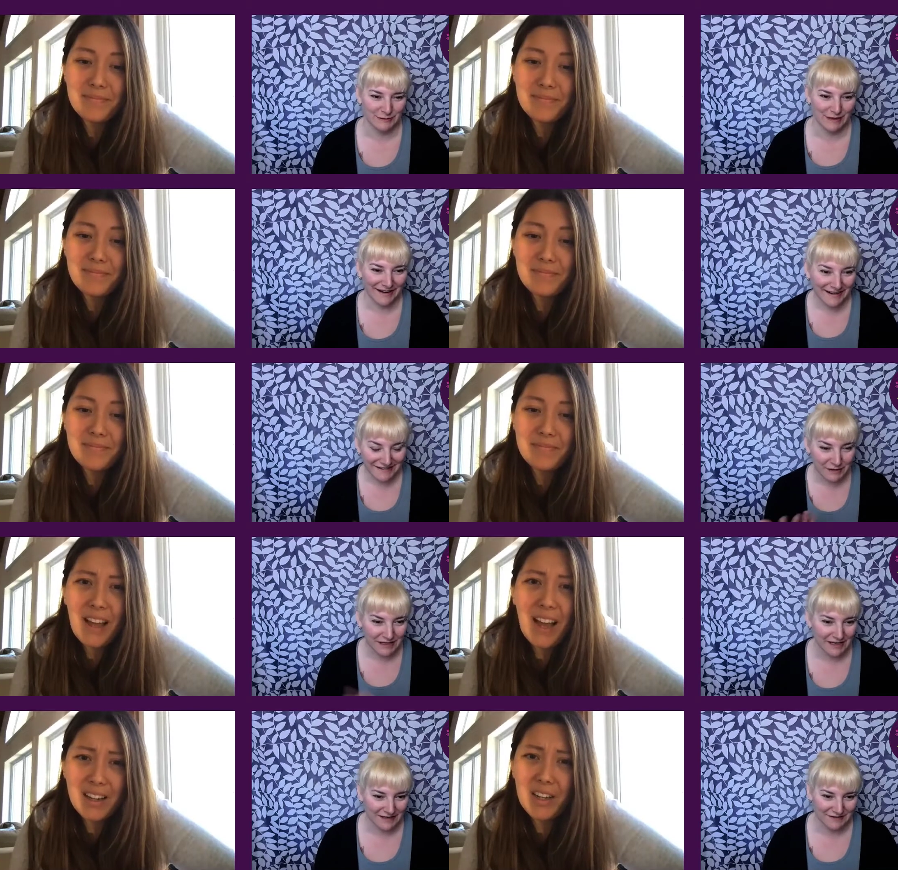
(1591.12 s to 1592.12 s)
Speaker 1: where you
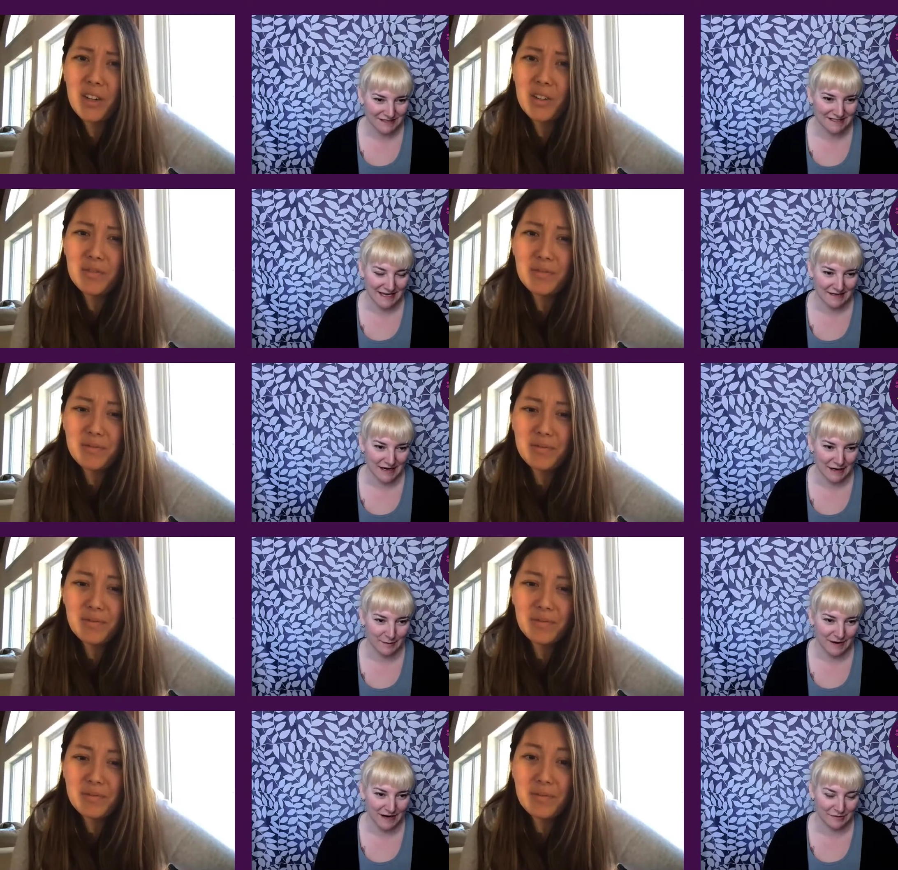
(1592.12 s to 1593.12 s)
can't even say like
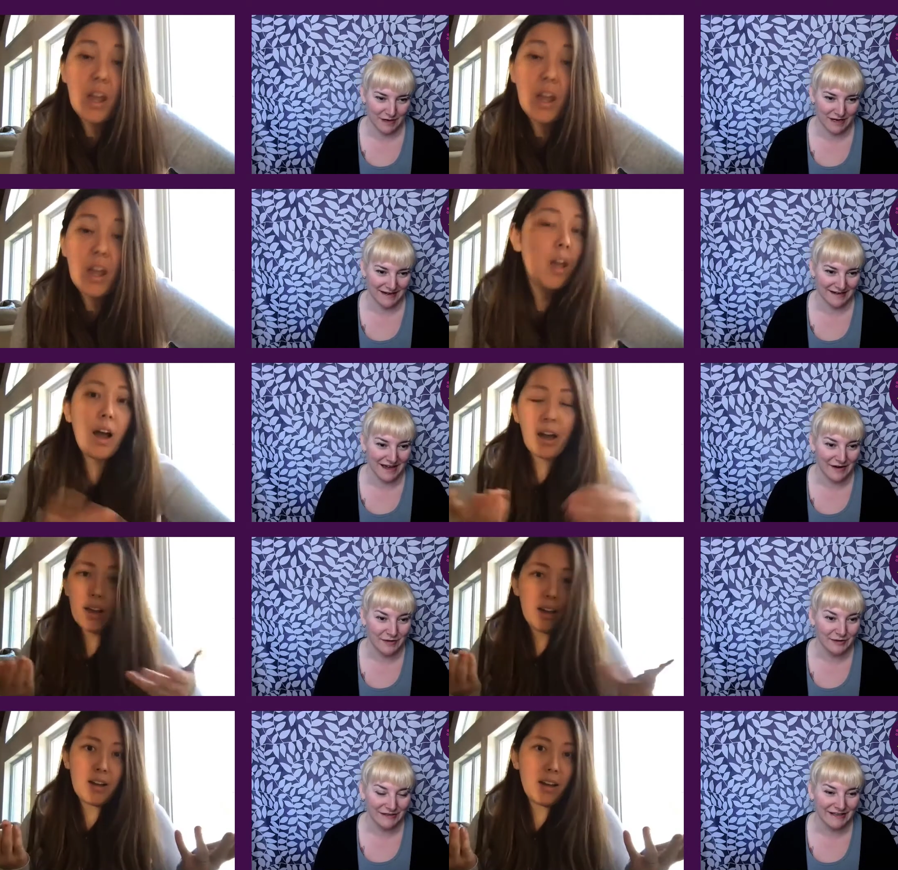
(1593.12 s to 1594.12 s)
by the way not
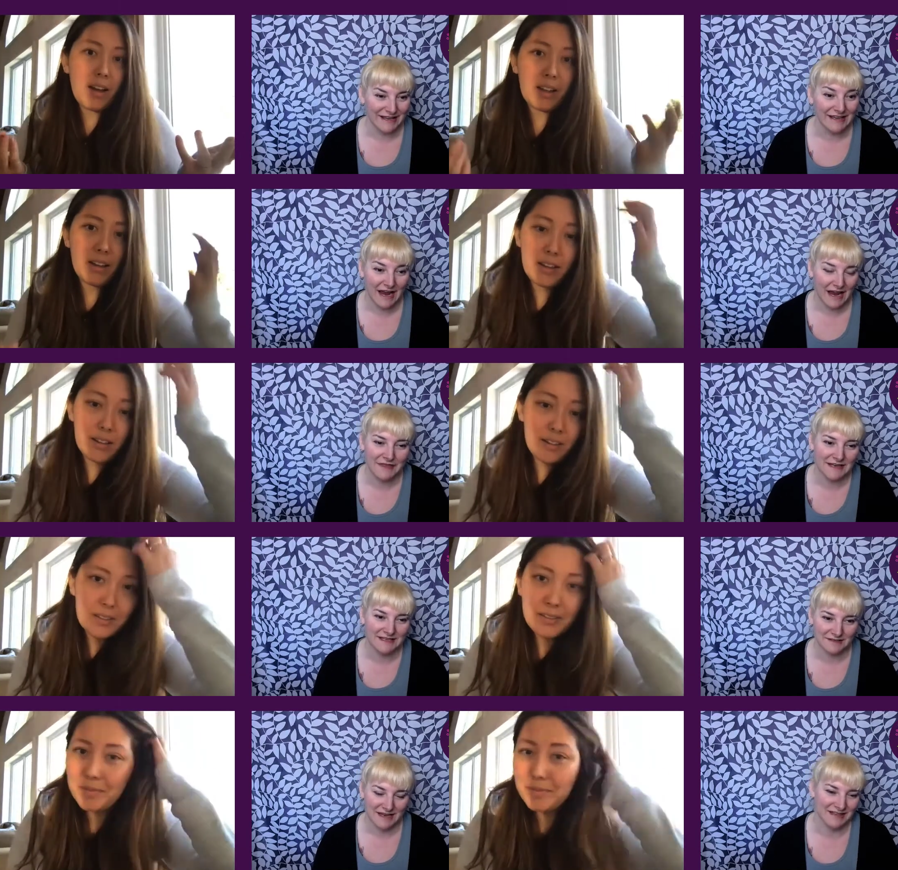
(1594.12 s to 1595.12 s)
only I, like i think
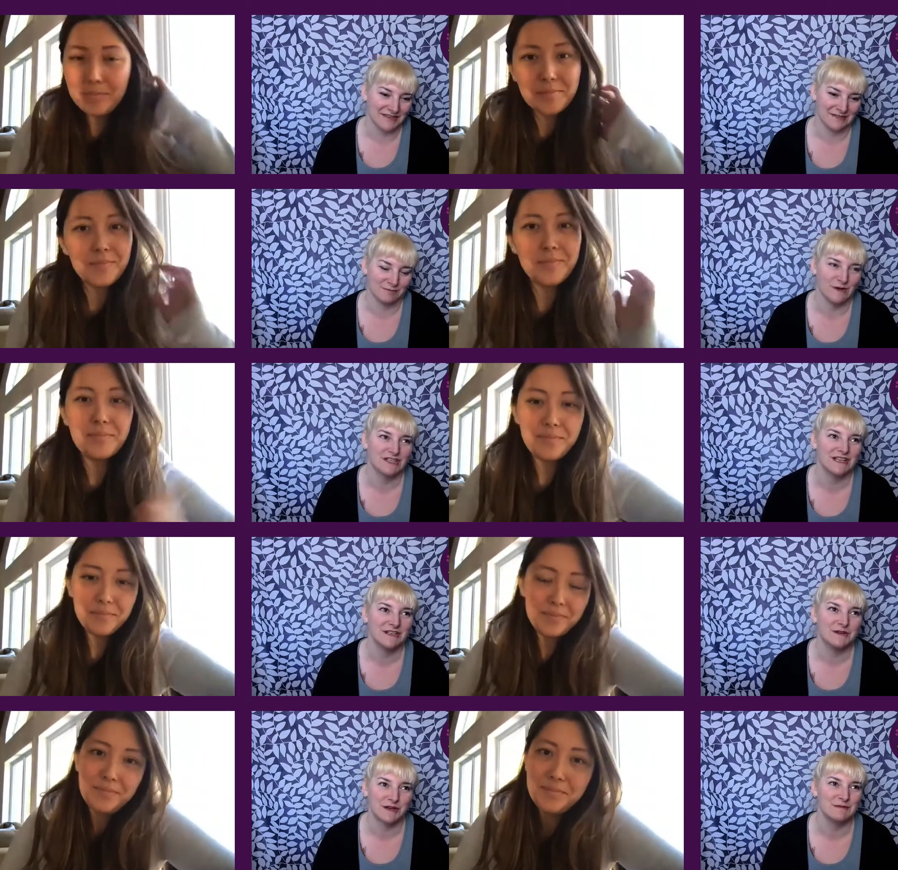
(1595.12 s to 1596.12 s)
it's i wish that
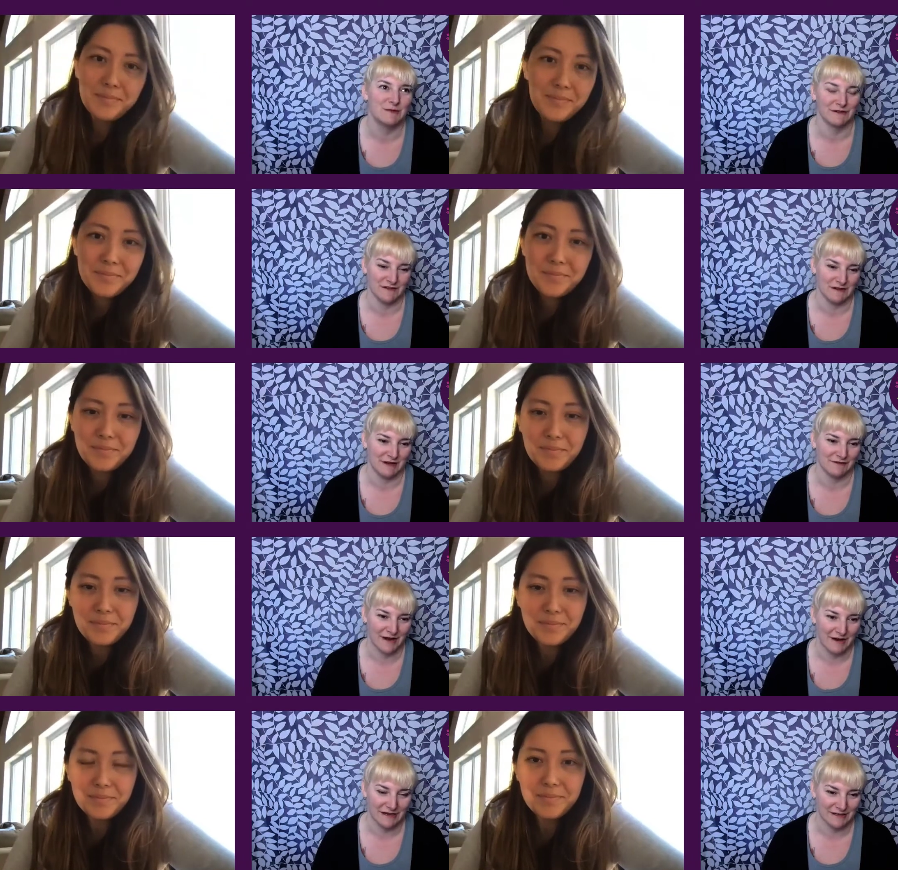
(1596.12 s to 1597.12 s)
you could put female
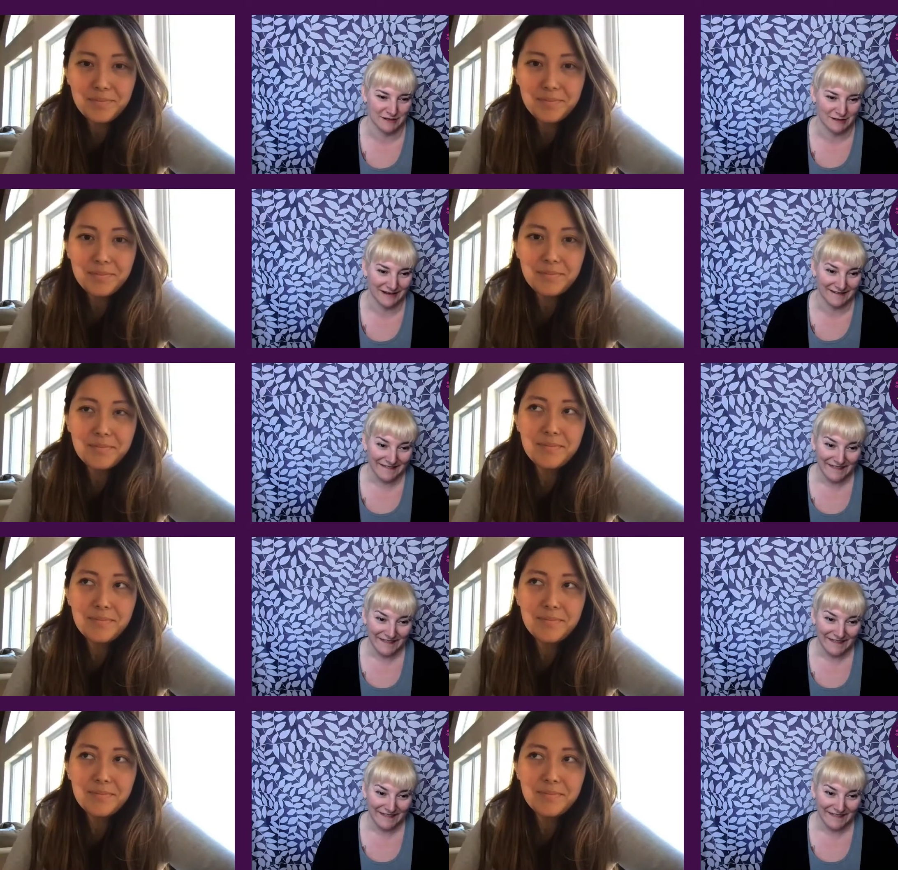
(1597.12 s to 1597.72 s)
foundings you're like